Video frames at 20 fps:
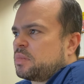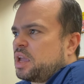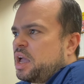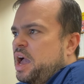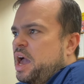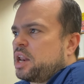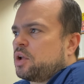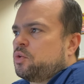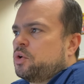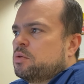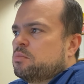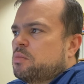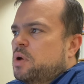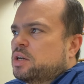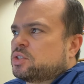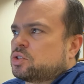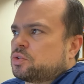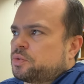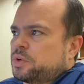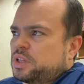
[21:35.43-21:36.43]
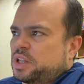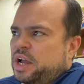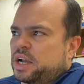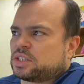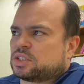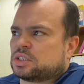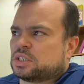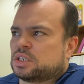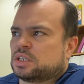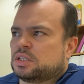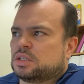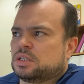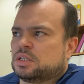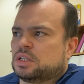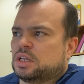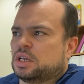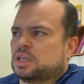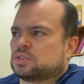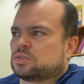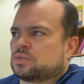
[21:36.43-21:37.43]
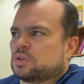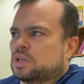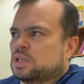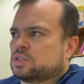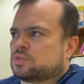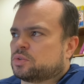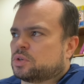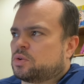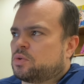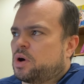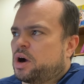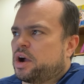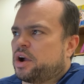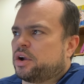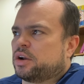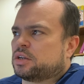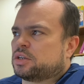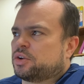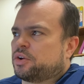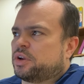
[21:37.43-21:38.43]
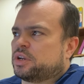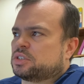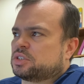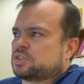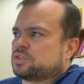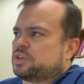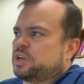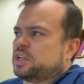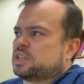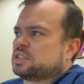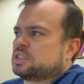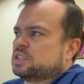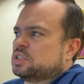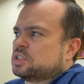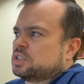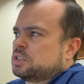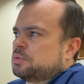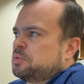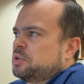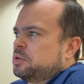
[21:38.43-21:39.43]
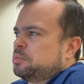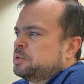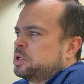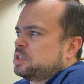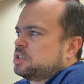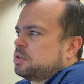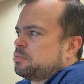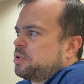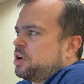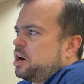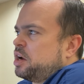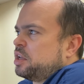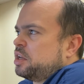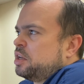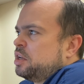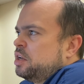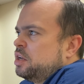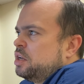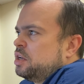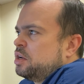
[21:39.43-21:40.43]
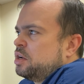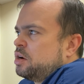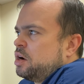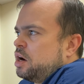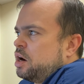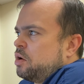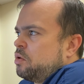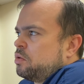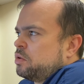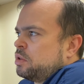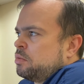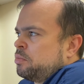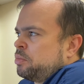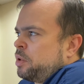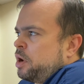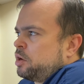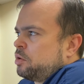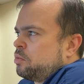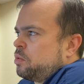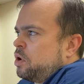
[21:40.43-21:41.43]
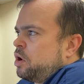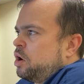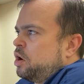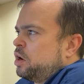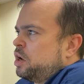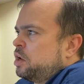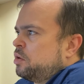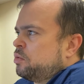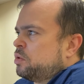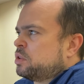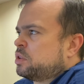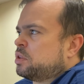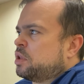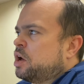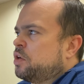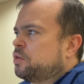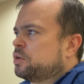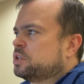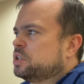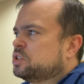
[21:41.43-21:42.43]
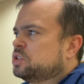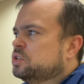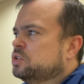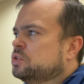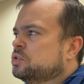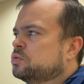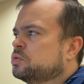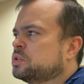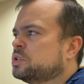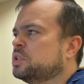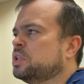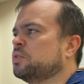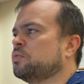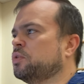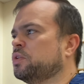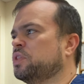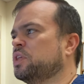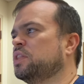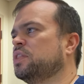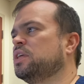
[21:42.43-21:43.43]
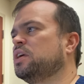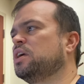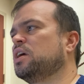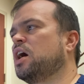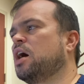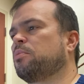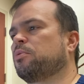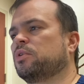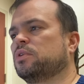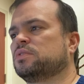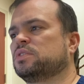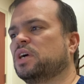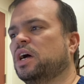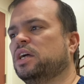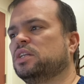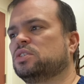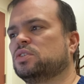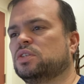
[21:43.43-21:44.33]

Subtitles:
Adequate muscle relaxation is required during general anesthesia to manipulate the body wall and with other tissues within the operative site.